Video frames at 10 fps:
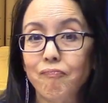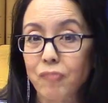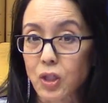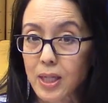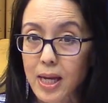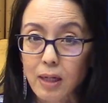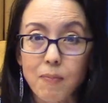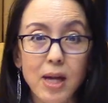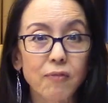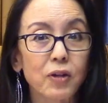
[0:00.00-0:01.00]
genetic
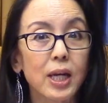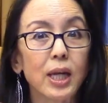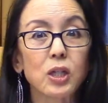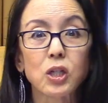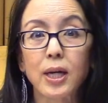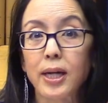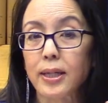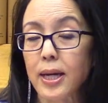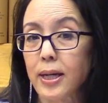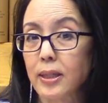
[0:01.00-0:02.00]
modification
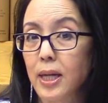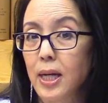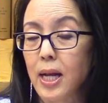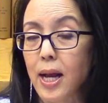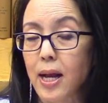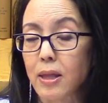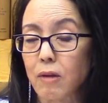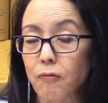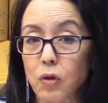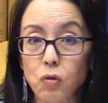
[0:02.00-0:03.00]
and the
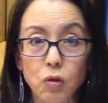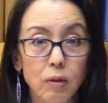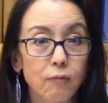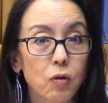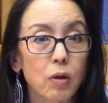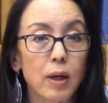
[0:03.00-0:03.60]
future of